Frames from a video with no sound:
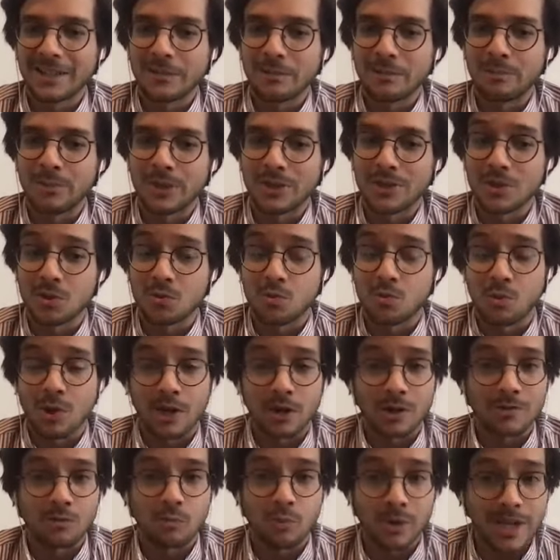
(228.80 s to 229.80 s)
because
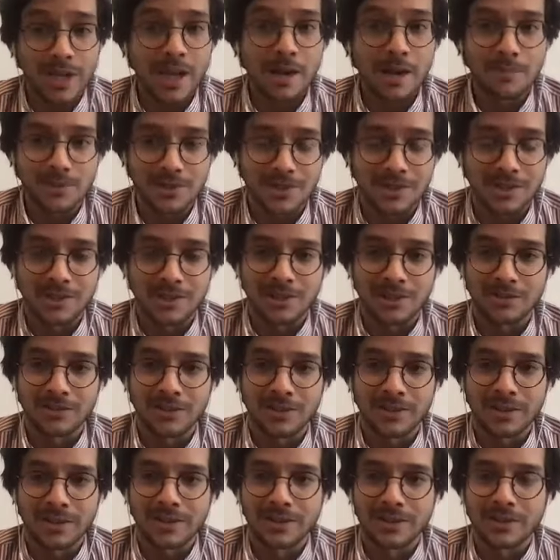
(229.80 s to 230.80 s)
what we have seen in
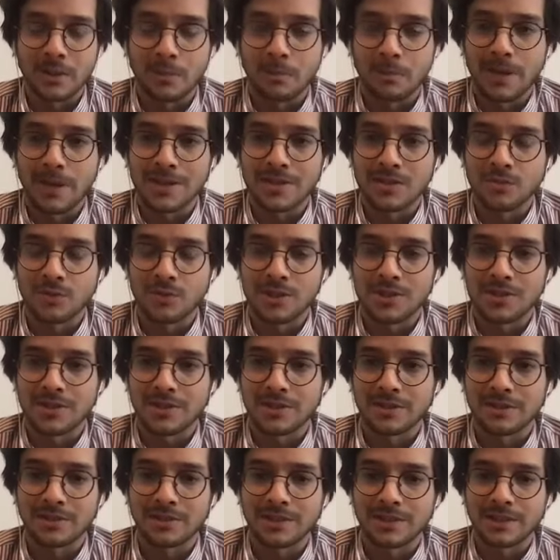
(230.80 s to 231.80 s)
the past
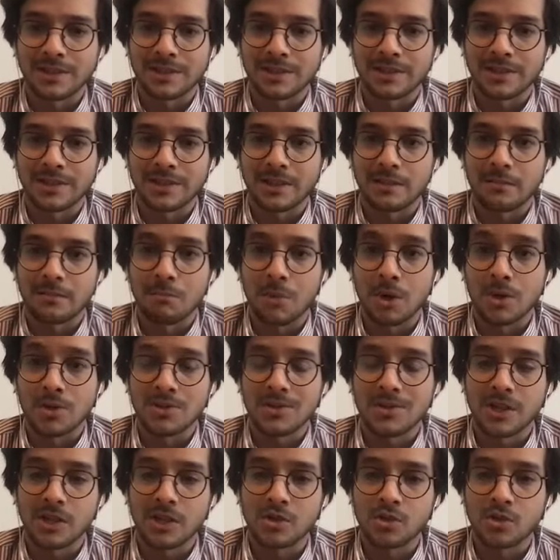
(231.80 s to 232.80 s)
recent
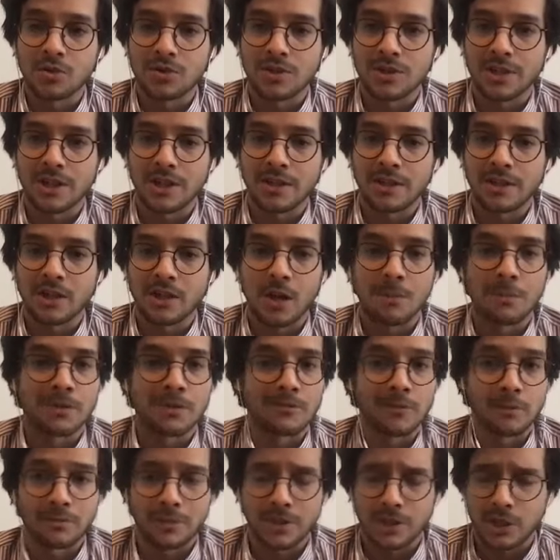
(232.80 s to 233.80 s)
months, I should say, coming
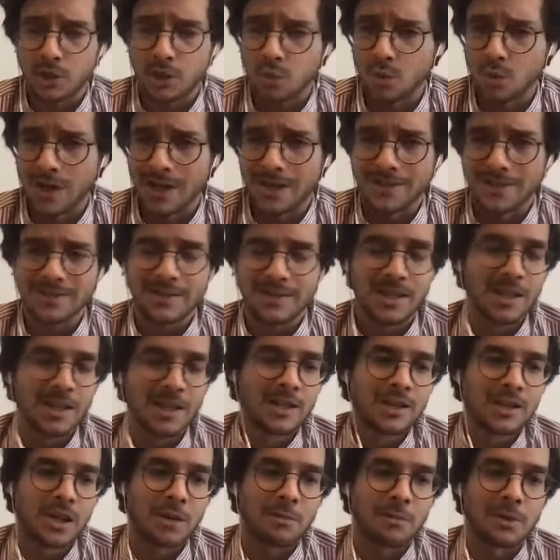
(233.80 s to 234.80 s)
from the US,
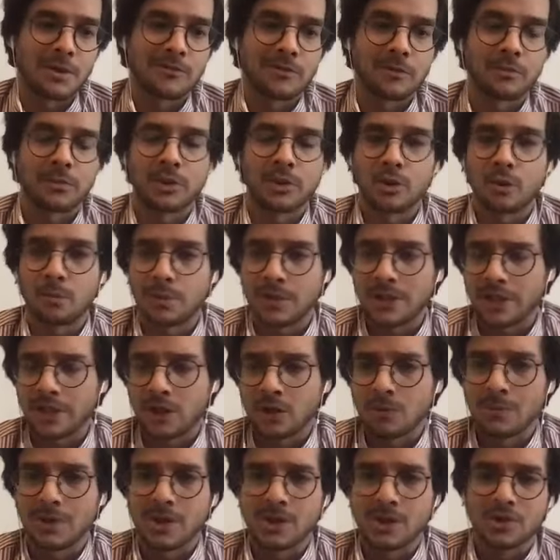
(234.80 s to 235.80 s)
coming from the European
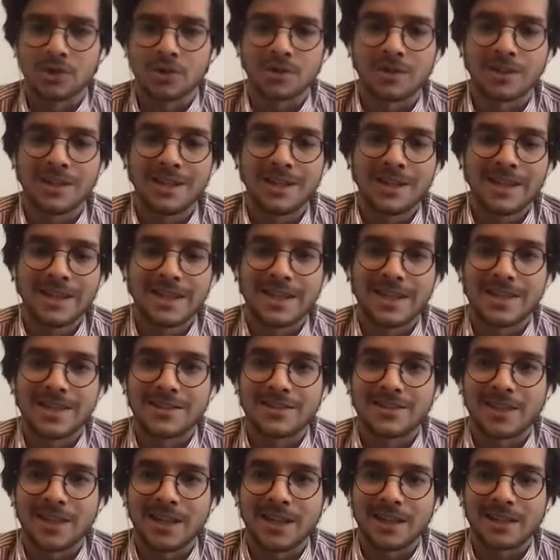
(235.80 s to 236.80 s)
Commission,
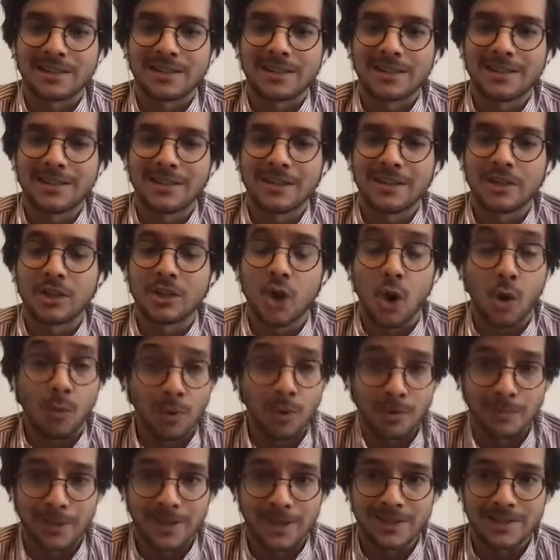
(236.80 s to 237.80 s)
is that
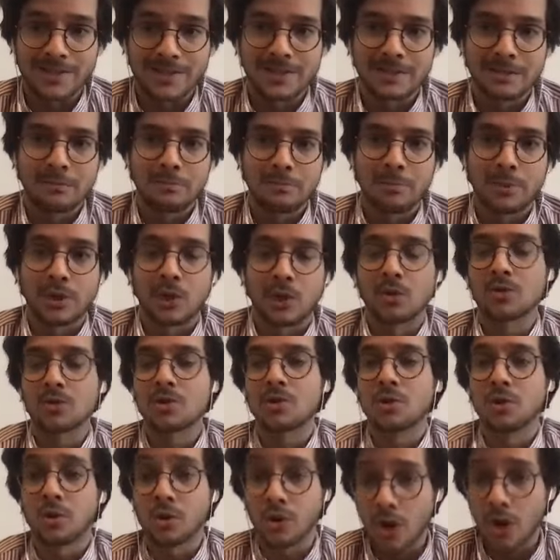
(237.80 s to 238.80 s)
governments, but
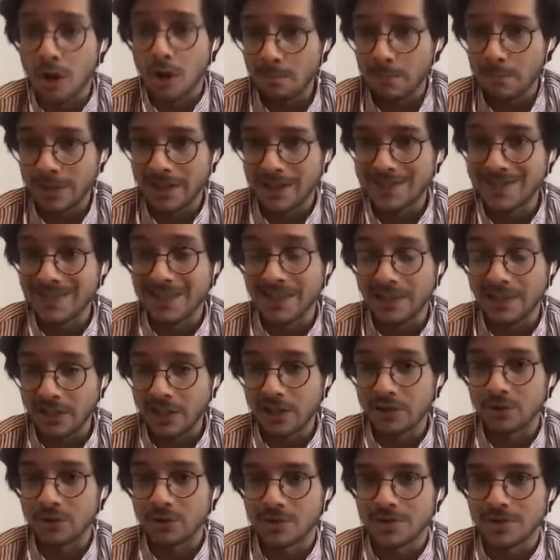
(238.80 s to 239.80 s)
also companies and
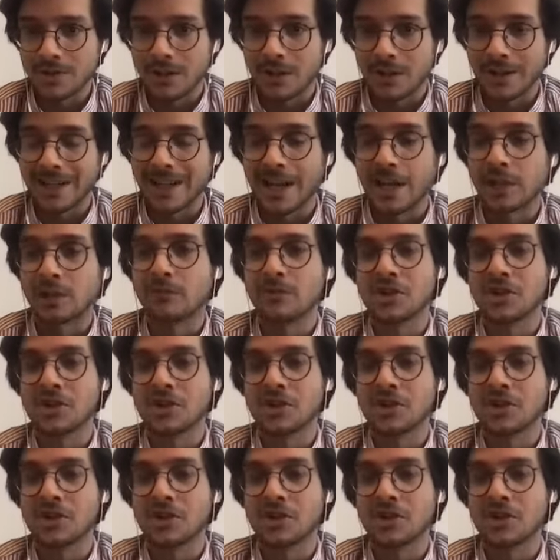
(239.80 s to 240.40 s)
leaders are kind of